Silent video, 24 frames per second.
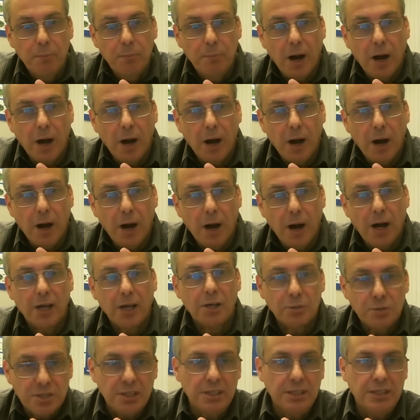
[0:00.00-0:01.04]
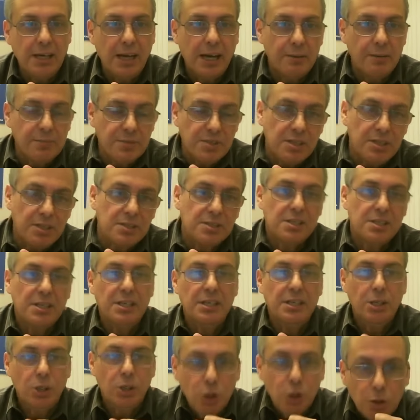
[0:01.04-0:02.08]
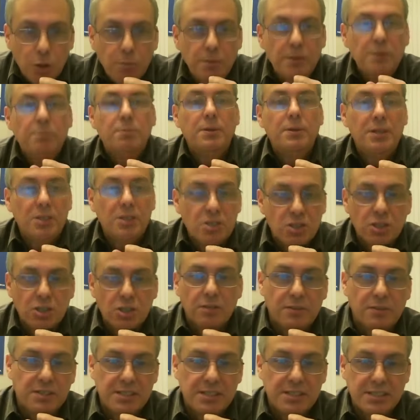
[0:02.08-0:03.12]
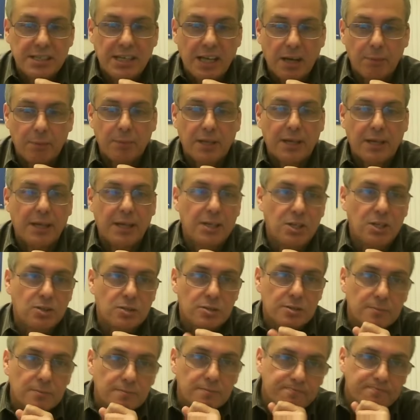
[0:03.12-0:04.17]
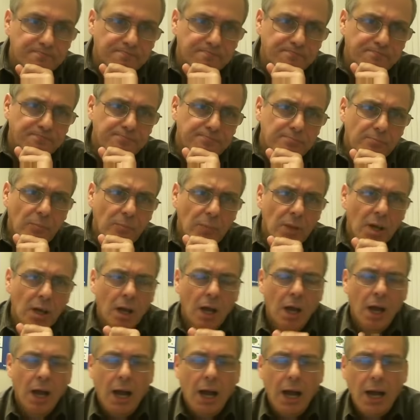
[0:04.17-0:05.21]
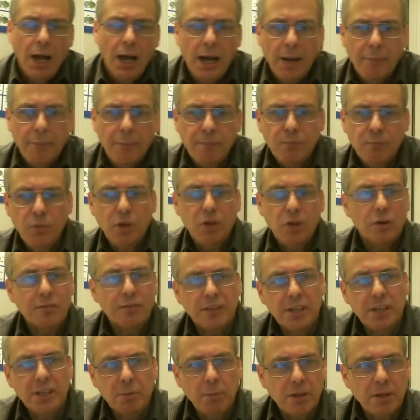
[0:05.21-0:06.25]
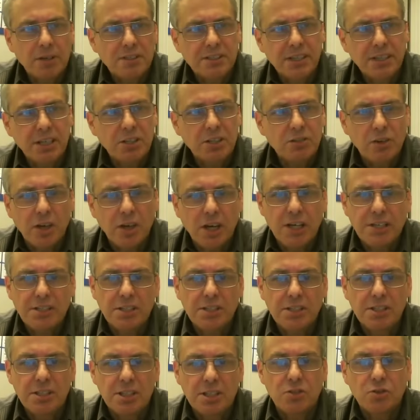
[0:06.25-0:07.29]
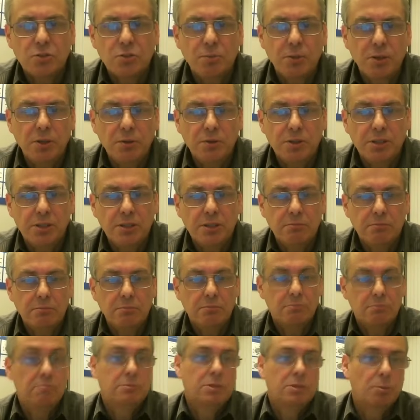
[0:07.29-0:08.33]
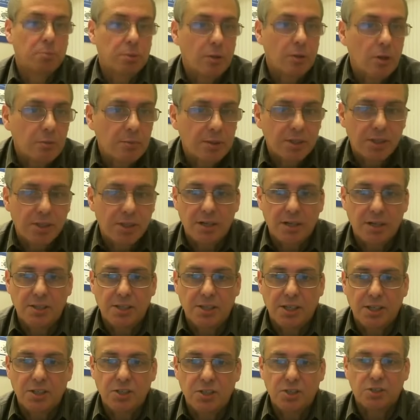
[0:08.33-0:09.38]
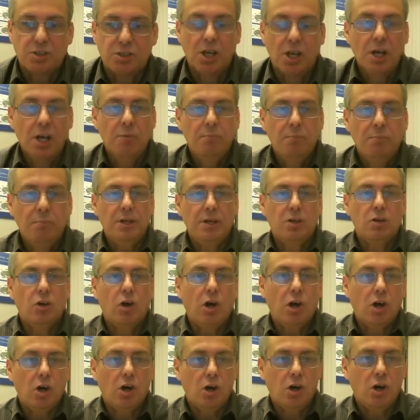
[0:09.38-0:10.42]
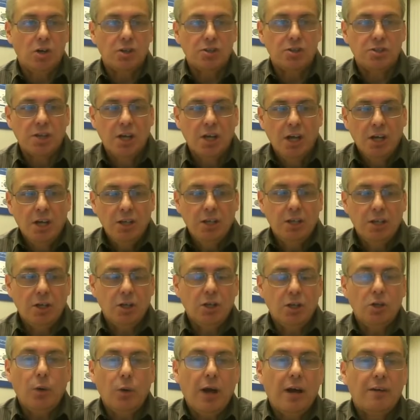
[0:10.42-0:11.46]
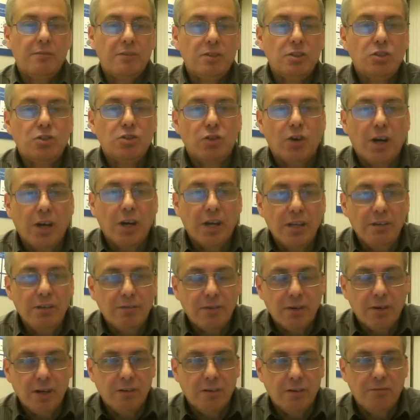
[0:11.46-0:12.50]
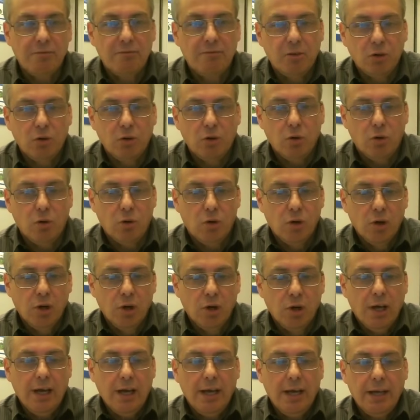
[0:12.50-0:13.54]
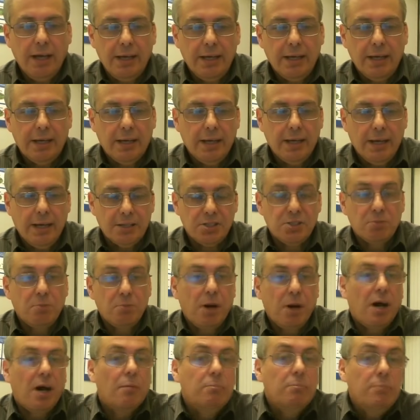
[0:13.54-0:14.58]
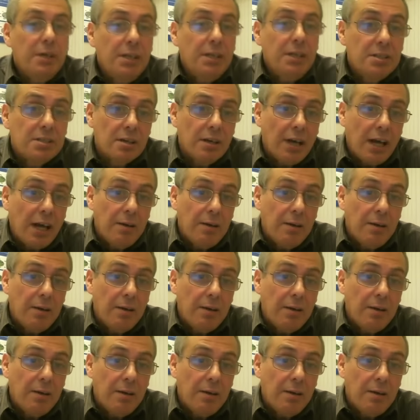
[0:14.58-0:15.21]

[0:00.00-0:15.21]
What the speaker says: IoT, MTC, UBB services and applications. And we've got to think about centralized and distributed deployment architectures, because you have a driver for a smart meter